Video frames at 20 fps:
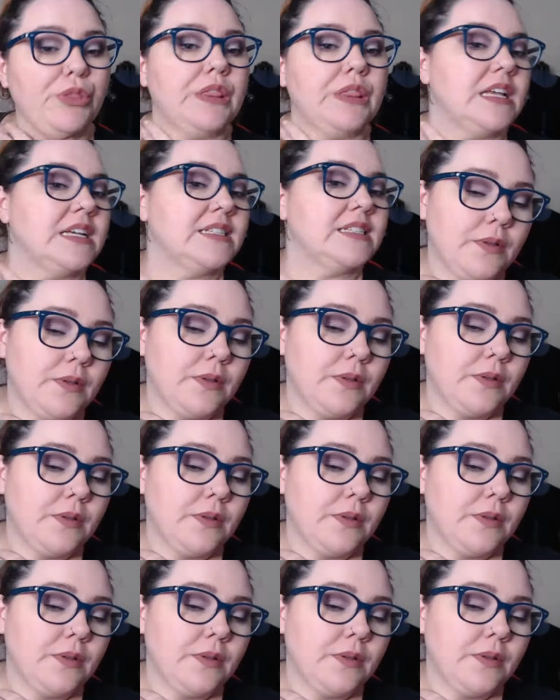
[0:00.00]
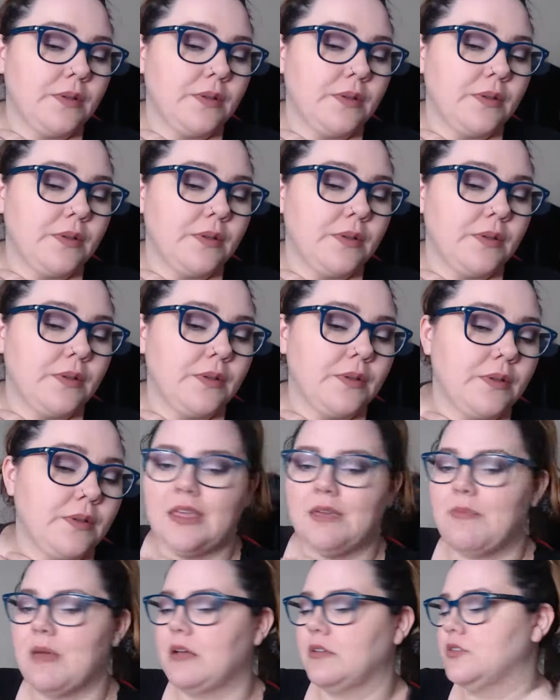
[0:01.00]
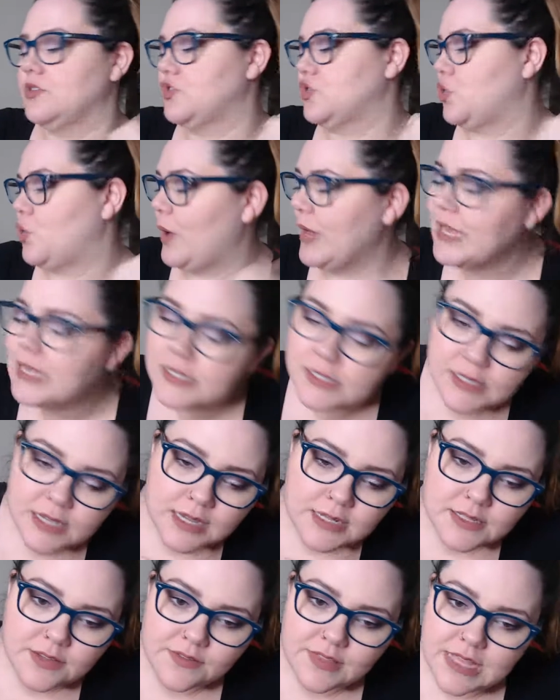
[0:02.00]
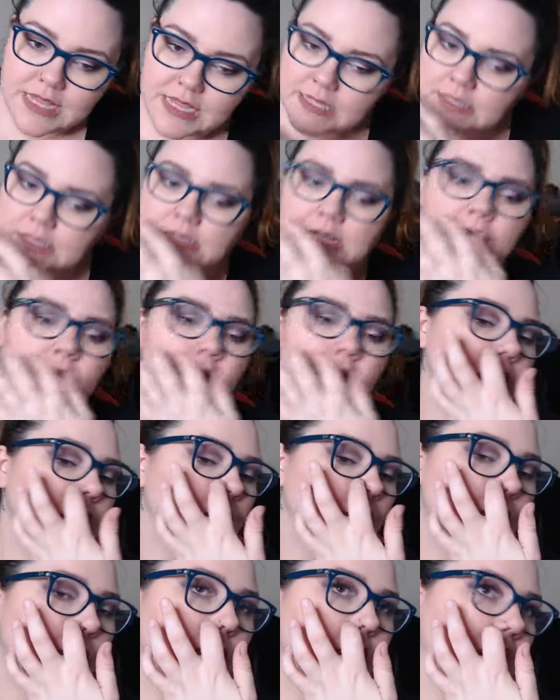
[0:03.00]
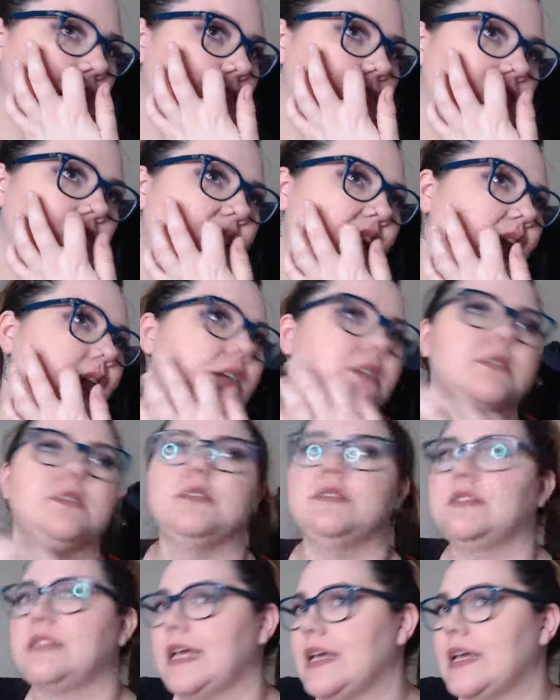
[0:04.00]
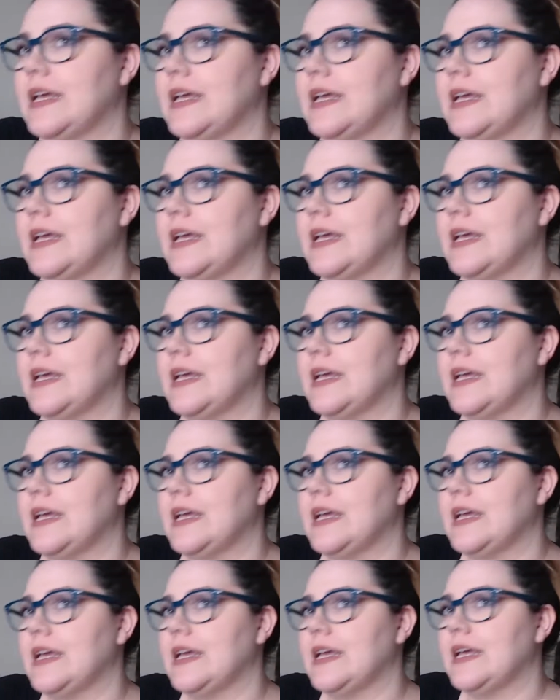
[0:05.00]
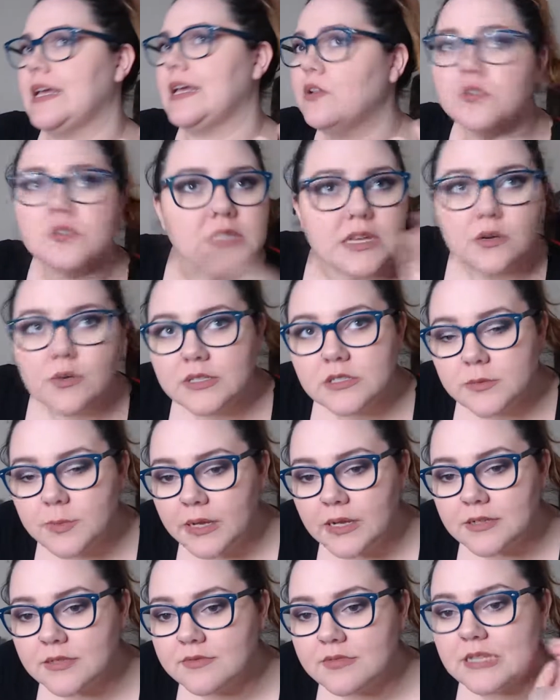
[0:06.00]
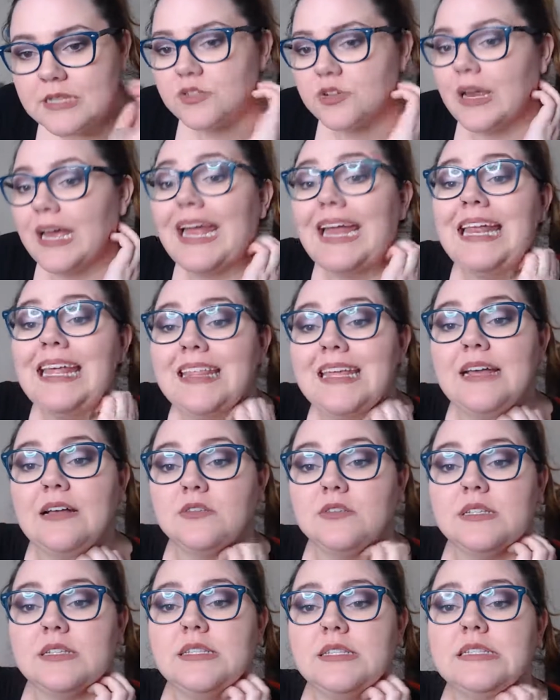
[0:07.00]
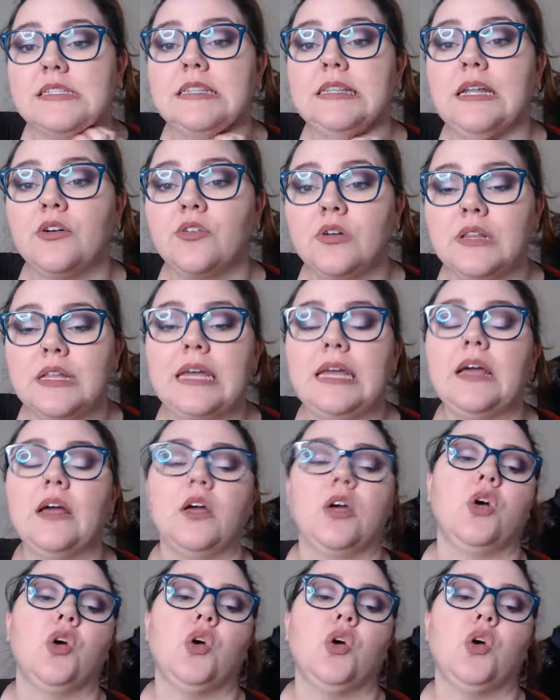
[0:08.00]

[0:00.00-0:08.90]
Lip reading: This, you won't get emails twice because of this. You will never get a sales sequence because of this or anything else. This is literally